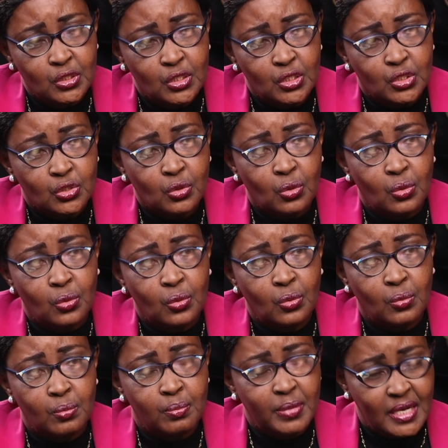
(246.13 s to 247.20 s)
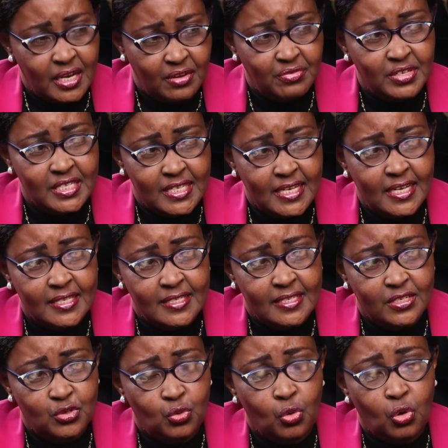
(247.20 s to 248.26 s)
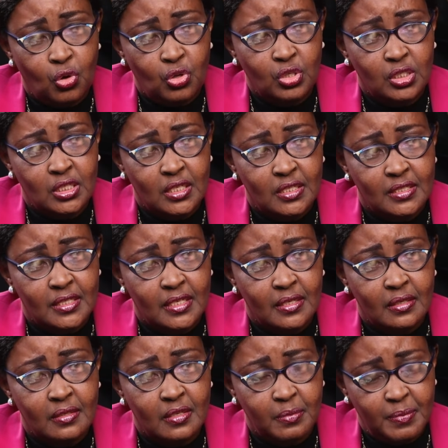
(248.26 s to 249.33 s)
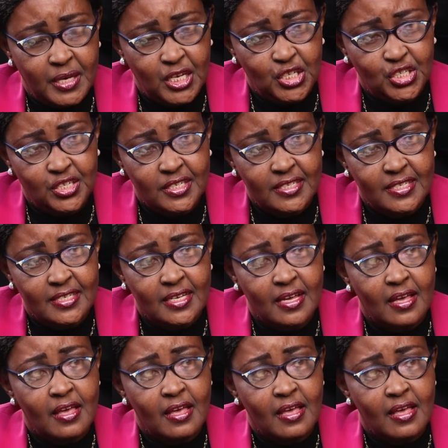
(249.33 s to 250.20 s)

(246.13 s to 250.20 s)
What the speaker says: So beneficence to all the patients.